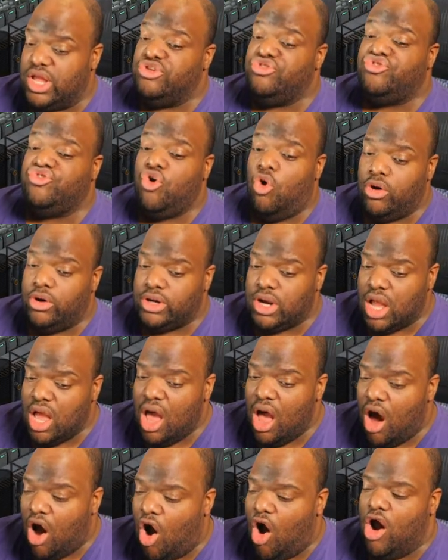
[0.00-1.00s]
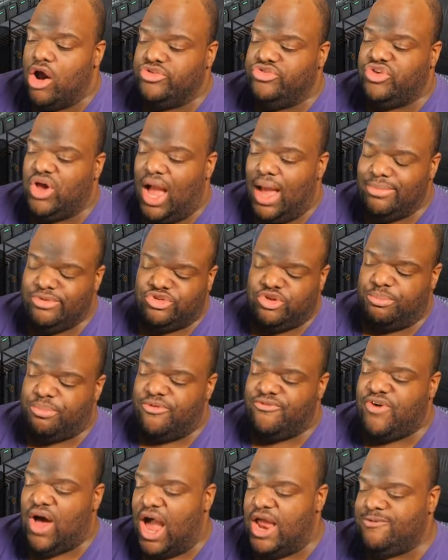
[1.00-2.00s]
In short, our job is to
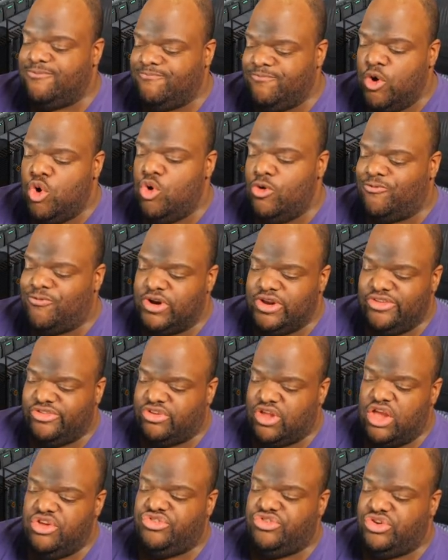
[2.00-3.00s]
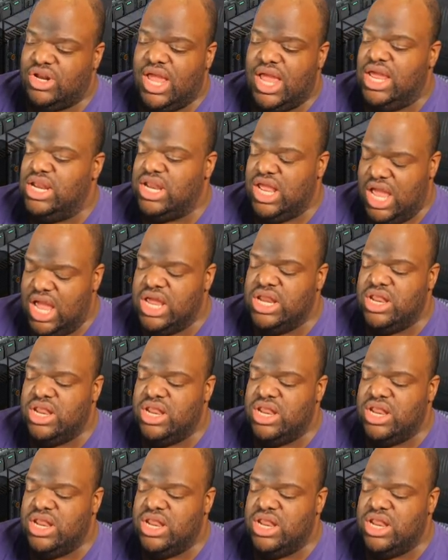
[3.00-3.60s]
provide food for the station in